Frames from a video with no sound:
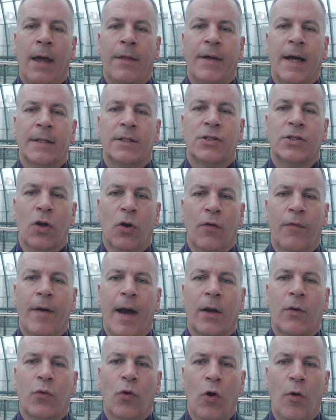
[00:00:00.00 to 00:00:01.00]
Uh, that
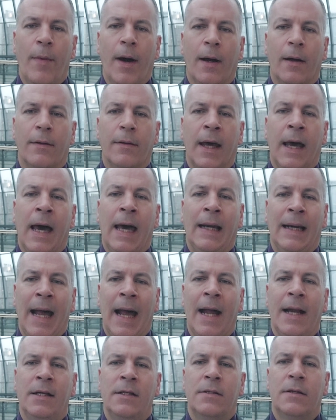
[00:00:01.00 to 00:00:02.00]
Slovak Roma, the
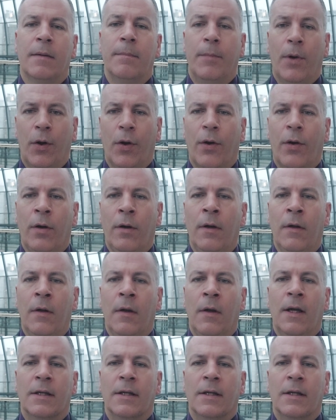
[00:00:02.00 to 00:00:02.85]
alleged murderer,